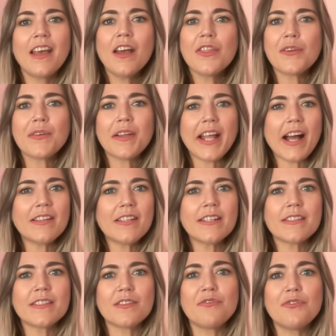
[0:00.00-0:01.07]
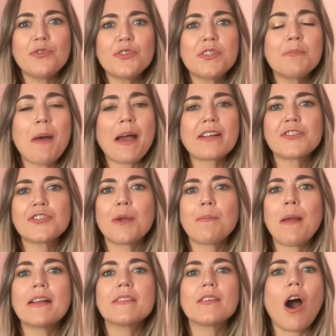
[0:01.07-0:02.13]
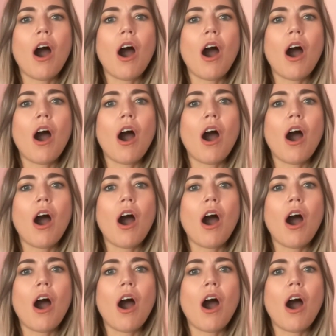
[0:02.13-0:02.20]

The reality is the full spectrum has